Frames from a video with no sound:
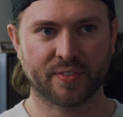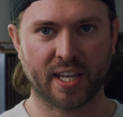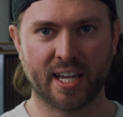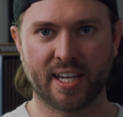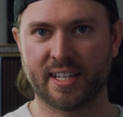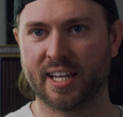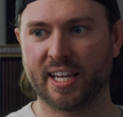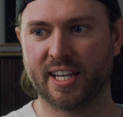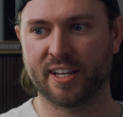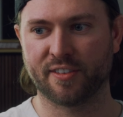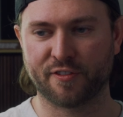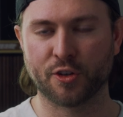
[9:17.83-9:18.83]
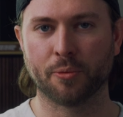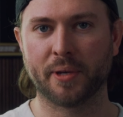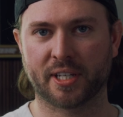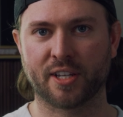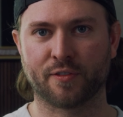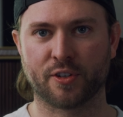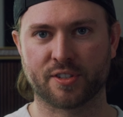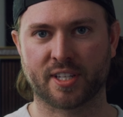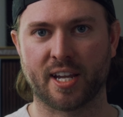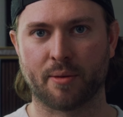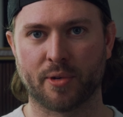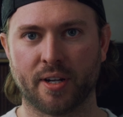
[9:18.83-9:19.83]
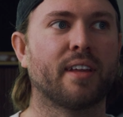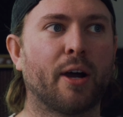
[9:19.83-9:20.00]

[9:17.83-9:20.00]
and a filmmaking first camera.